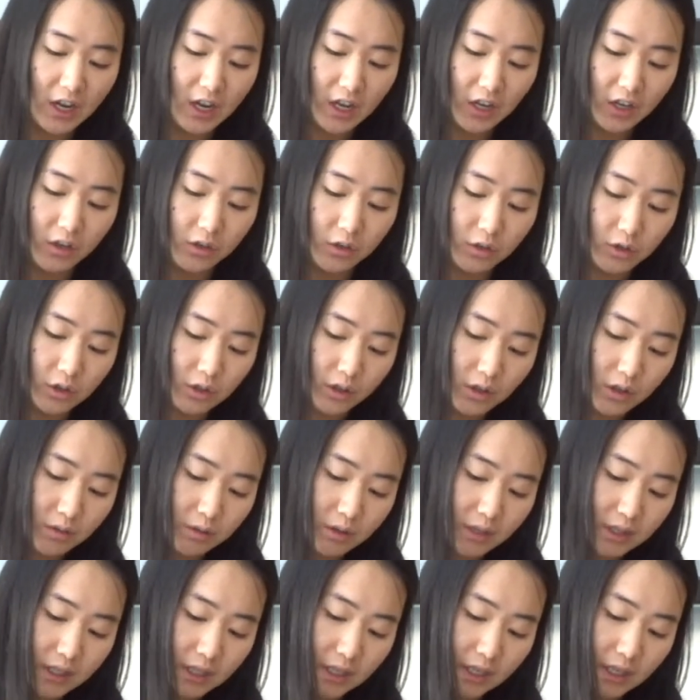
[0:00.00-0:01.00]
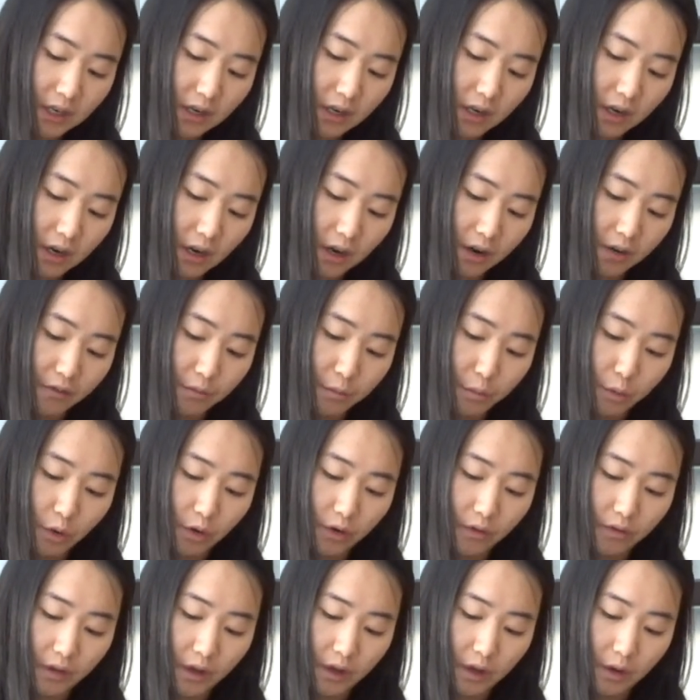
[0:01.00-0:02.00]
Usually the ones here have more
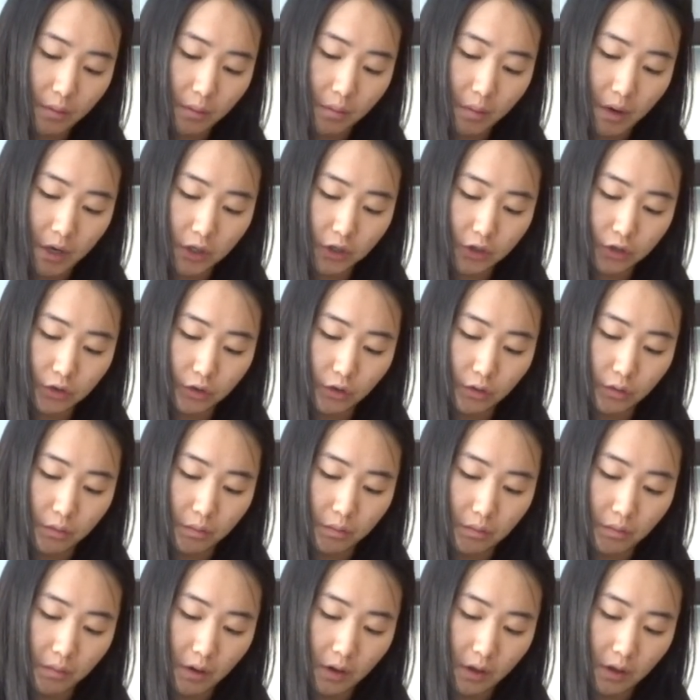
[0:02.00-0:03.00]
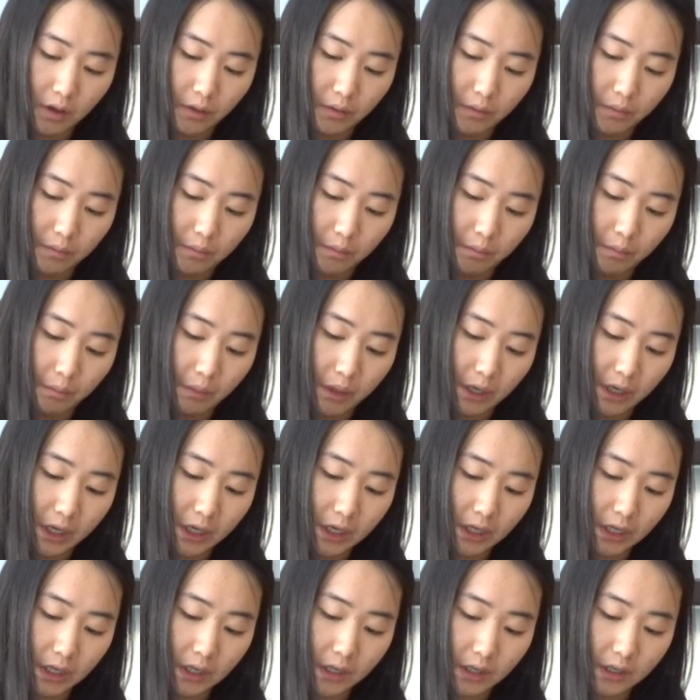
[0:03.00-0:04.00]
of like a mushroom
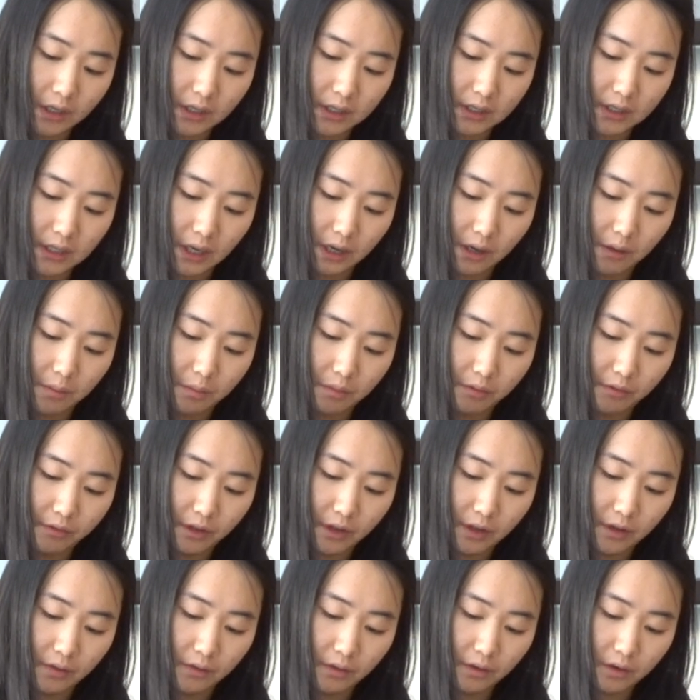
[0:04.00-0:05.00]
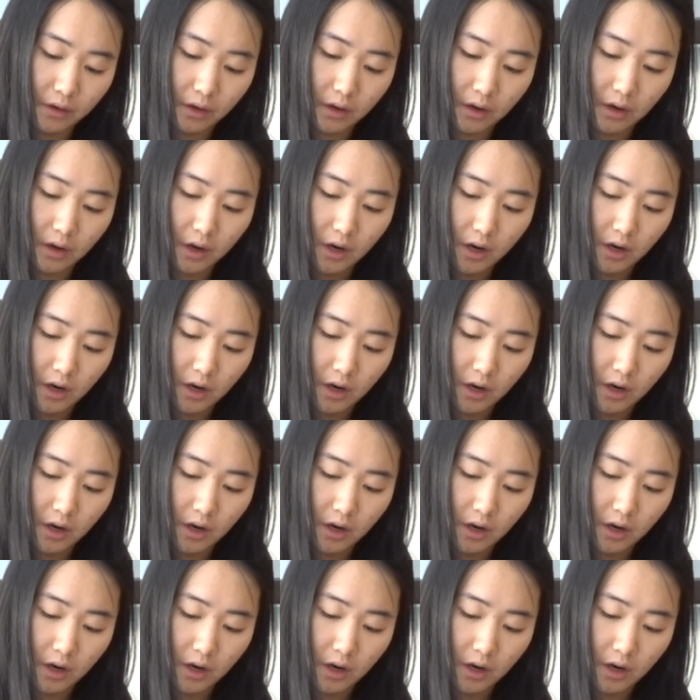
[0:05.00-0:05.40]
meaty type flavor,